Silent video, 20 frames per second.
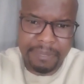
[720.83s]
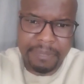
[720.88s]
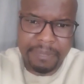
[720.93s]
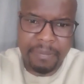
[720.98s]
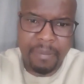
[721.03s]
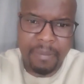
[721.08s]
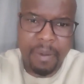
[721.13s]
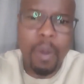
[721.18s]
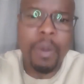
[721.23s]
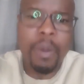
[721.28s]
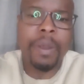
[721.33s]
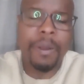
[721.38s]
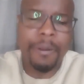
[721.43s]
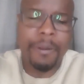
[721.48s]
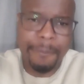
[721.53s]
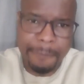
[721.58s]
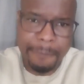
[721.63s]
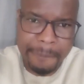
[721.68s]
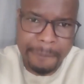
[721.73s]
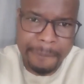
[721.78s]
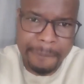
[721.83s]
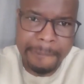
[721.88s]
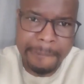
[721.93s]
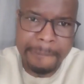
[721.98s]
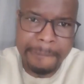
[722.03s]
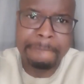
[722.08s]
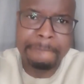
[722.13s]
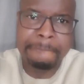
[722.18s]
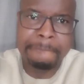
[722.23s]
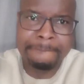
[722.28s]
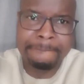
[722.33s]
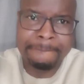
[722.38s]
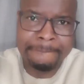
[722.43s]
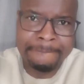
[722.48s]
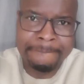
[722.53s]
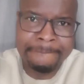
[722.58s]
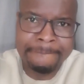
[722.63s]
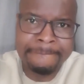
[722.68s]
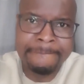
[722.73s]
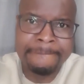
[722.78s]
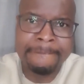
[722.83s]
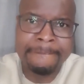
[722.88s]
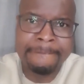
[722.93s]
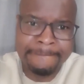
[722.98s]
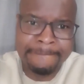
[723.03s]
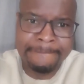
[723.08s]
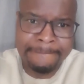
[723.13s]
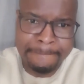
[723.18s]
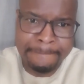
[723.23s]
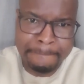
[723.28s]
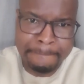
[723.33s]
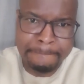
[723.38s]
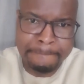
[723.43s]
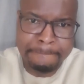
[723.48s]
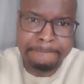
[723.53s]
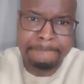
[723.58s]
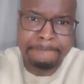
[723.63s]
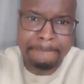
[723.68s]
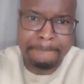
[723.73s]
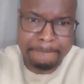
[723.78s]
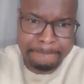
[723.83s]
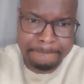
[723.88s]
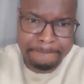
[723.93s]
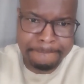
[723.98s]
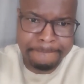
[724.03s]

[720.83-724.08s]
25. I'm not sure. I'm not gonna lie. I'm not